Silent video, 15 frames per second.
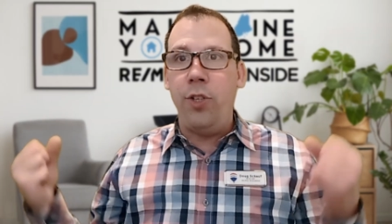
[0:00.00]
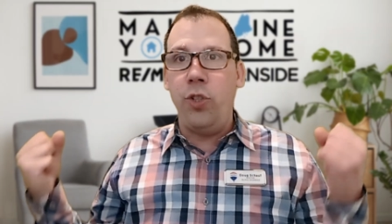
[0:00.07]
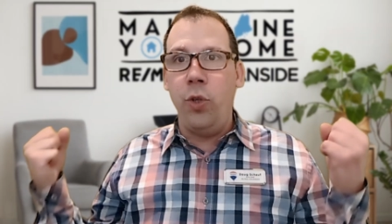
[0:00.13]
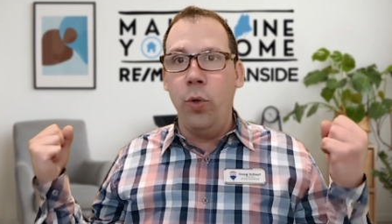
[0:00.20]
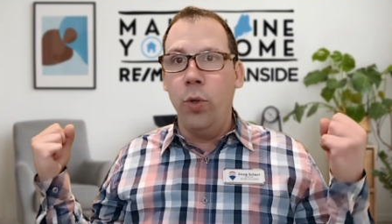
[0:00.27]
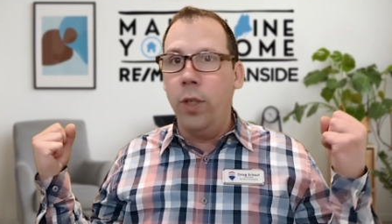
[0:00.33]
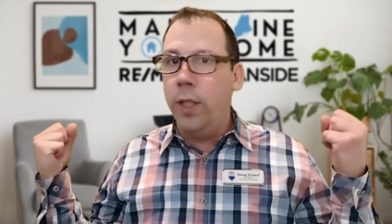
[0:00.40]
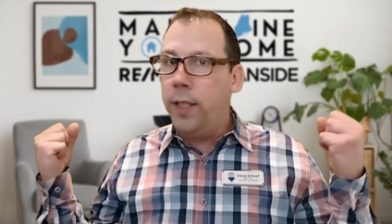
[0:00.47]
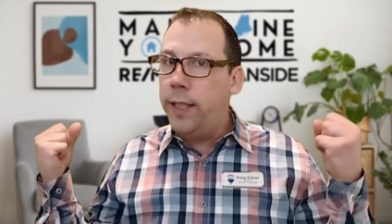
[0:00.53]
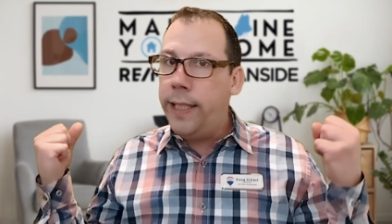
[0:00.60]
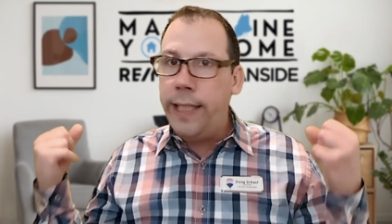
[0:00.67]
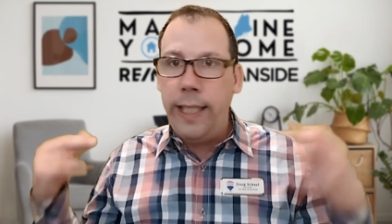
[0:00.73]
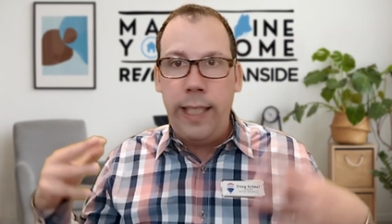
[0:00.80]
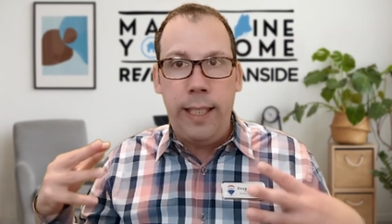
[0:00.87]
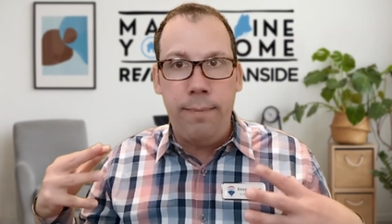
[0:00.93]
the tourists
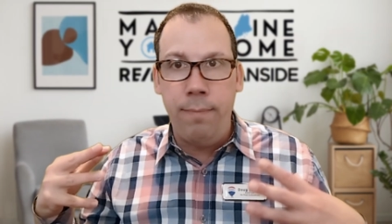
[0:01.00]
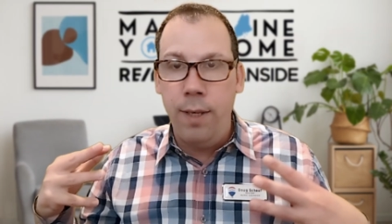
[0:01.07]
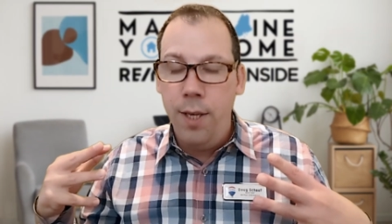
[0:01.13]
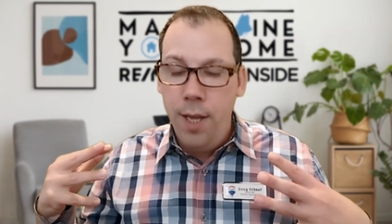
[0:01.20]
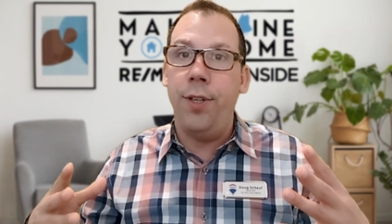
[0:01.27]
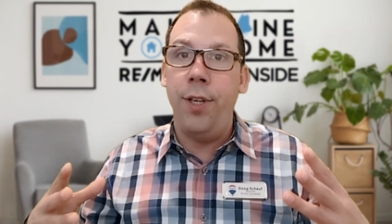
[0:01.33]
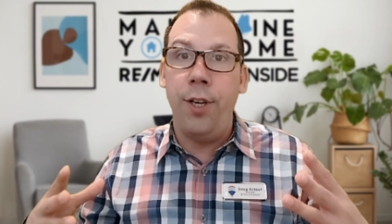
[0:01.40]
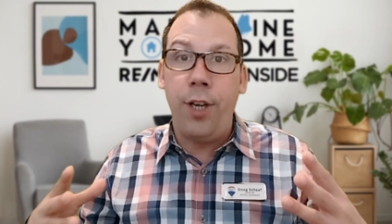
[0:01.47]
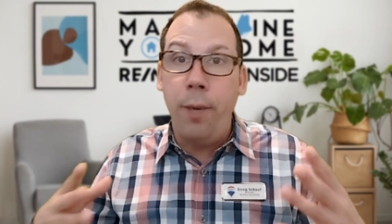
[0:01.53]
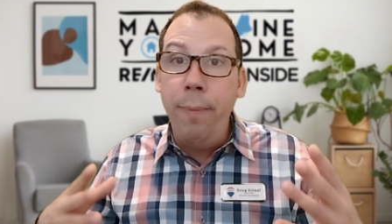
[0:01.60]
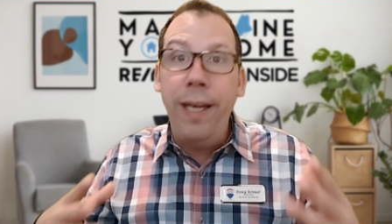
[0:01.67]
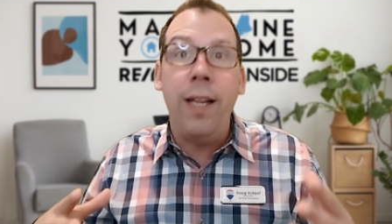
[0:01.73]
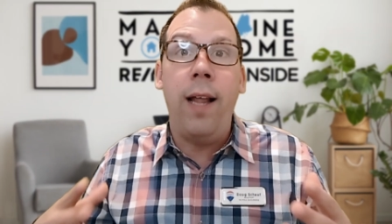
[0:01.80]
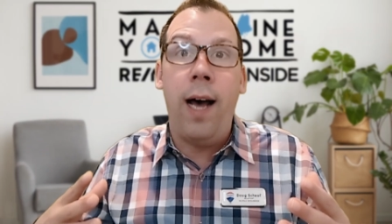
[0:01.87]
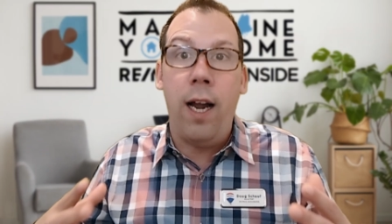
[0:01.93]
come. There can
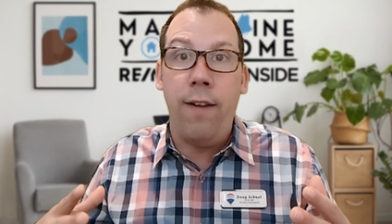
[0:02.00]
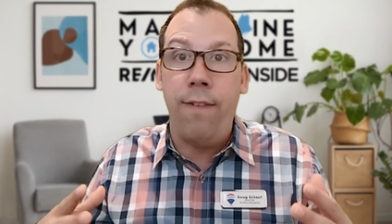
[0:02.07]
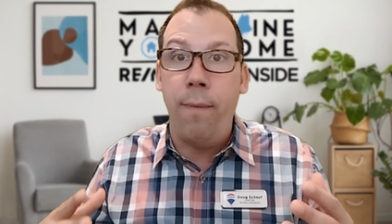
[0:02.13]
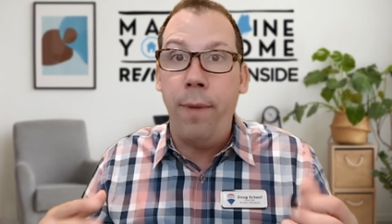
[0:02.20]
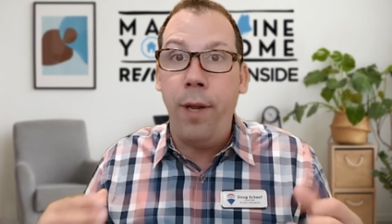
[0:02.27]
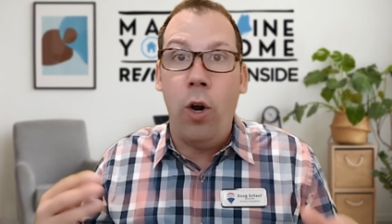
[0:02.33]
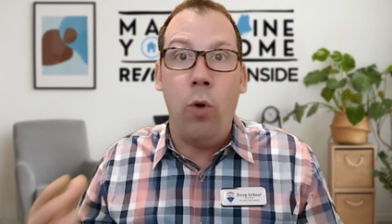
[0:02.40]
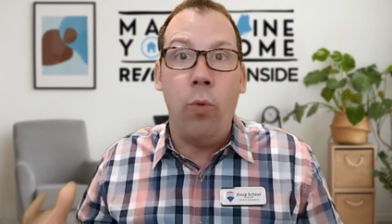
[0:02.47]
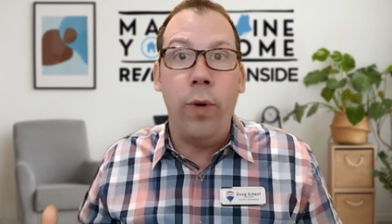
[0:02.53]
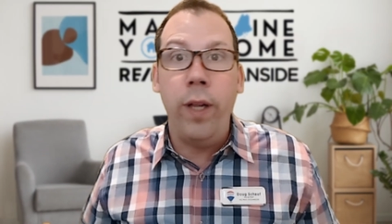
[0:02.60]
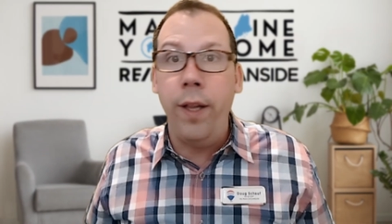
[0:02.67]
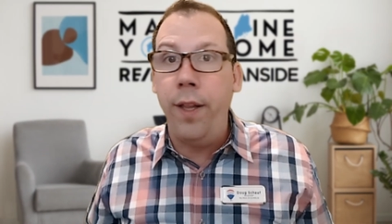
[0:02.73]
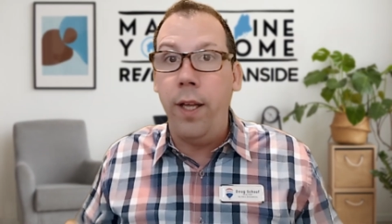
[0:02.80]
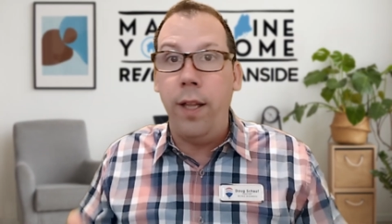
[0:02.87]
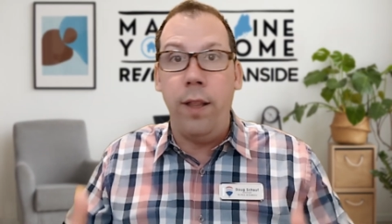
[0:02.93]
be a lot of them. You know,
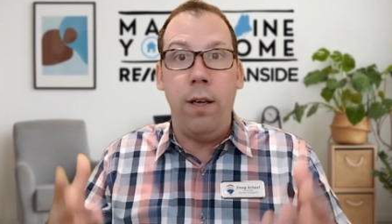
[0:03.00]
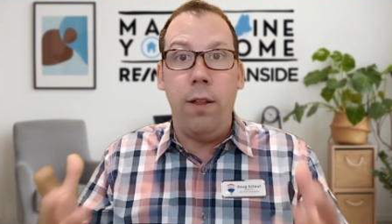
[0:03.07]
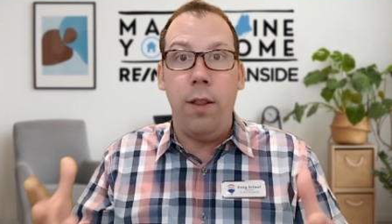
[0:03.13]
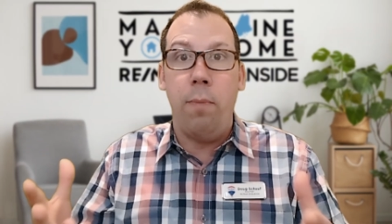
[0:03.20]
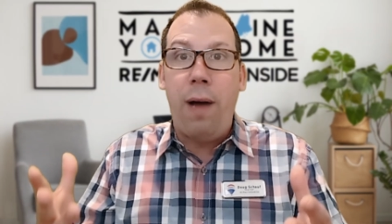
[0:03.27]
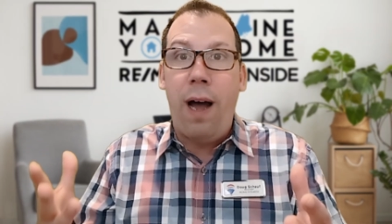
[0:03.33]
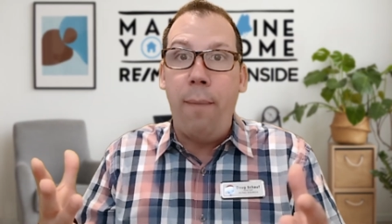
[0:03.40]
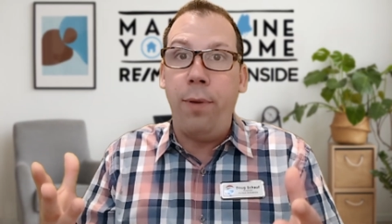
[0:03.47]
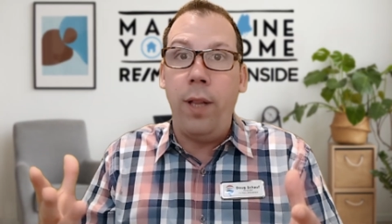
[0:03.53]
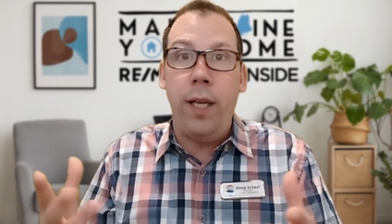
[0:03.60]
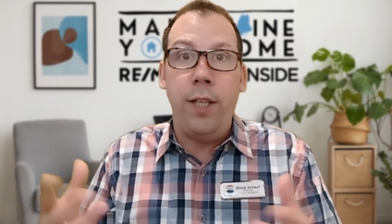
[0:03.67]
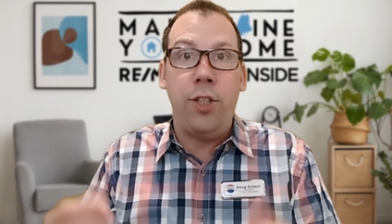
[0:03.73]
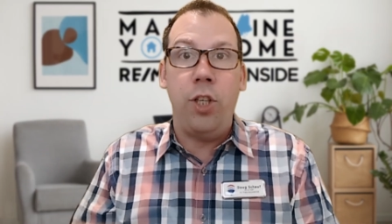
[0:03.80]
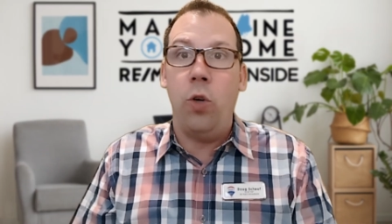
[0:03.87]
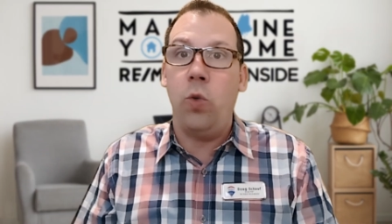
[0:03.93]
really the, the, the
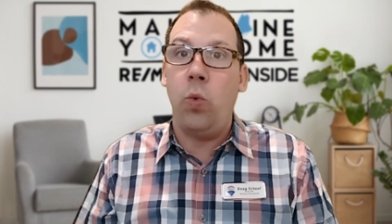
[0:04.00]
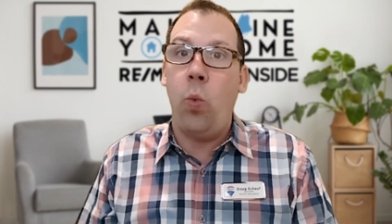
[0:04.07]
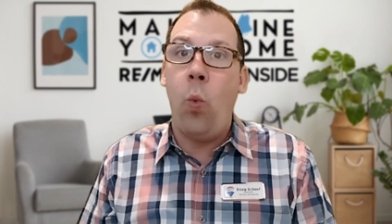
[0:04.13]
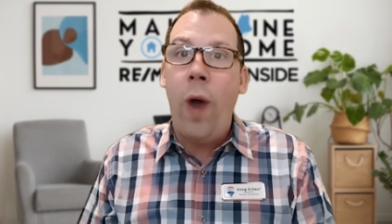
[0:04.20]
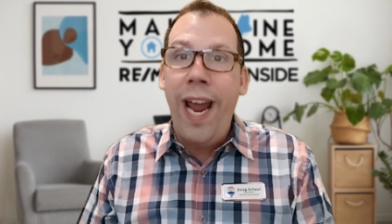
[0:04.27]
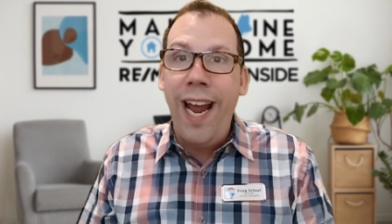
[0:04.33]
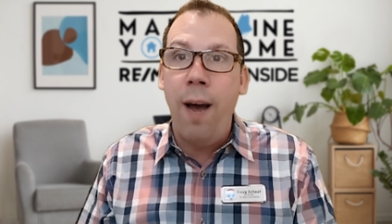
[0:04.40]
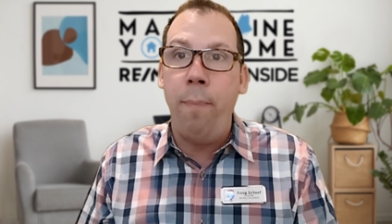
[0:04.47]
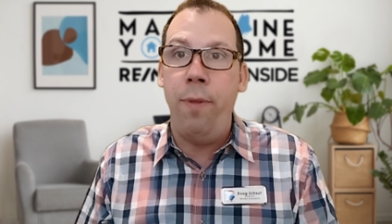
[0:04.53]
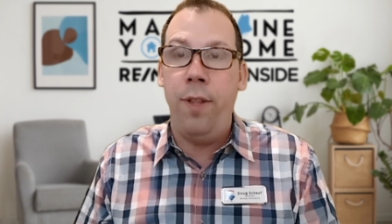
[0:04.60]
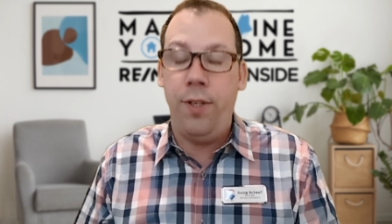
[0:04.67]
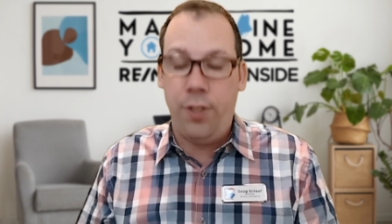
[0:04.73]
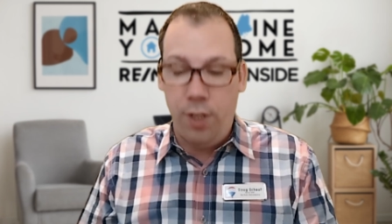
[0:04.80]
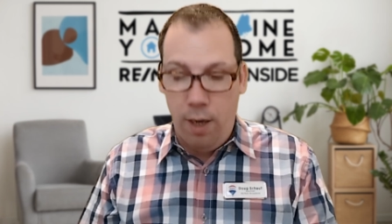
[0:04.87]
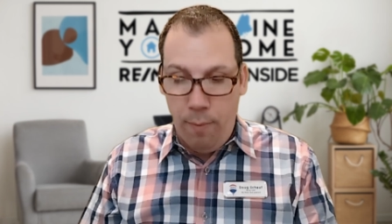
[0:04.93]
population goes way up in
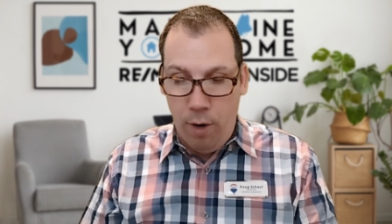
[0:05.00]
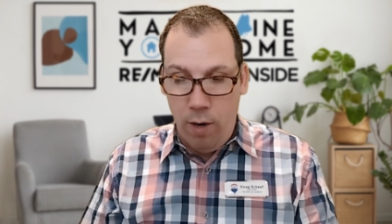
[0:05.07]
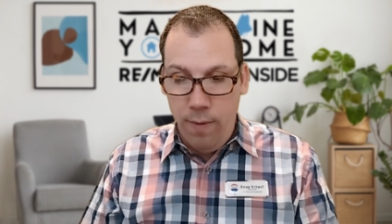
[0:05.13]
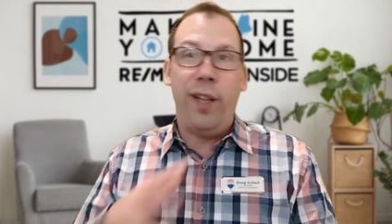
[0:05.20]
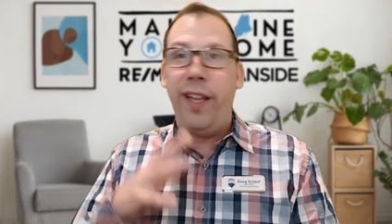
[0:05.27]
the summer.